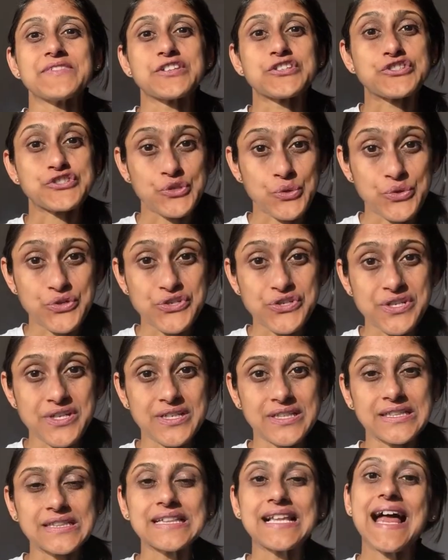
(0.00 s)

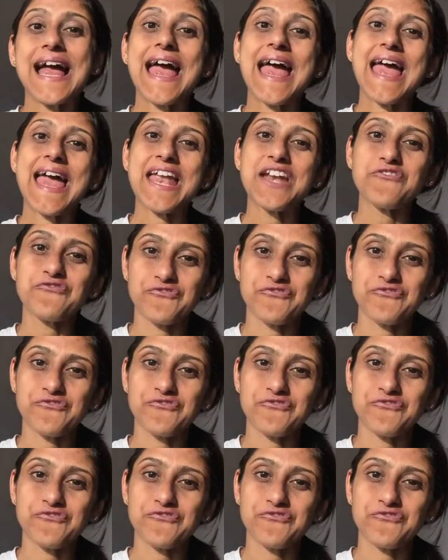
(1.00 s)
social, and